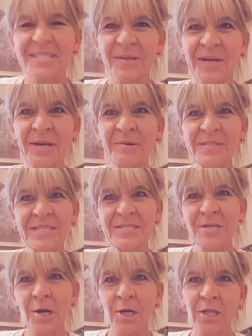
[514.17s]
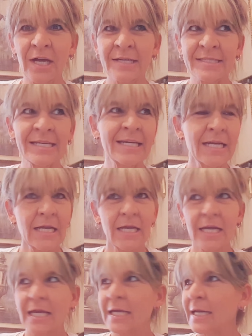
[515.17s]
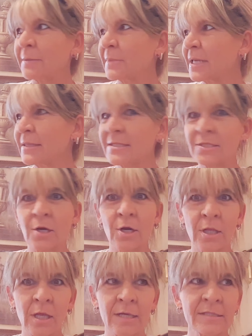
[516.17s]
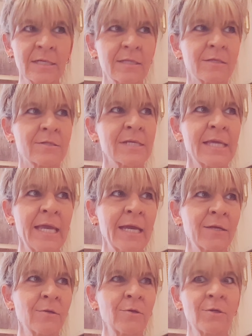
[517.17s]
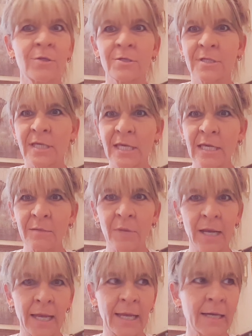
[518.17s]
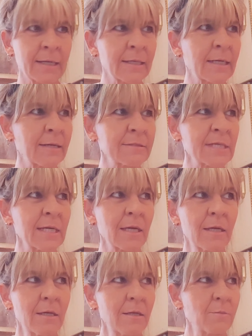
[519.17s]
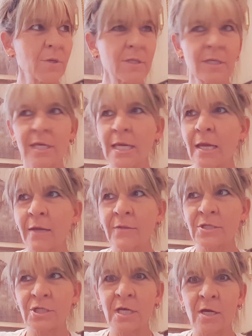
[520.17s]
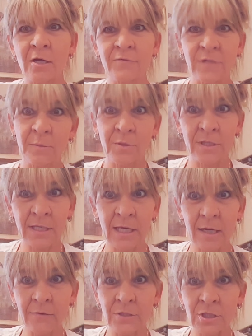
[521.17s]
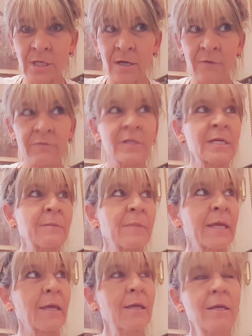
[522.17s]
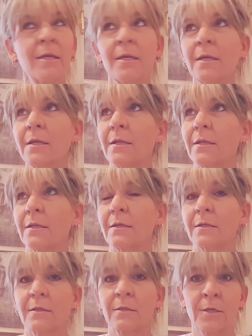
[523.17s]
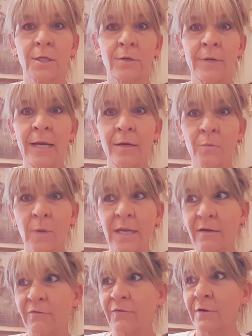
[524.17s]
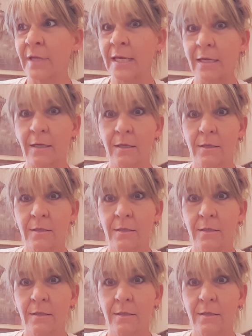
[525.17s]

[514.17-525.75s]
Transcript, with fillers: so I go into the dark closet and I'm in this dark closet and there's a candle and there's a key in my hand. And I was like, put the key on the shelf. So I put the key on the shelf and then I'm like, looking around waiting for like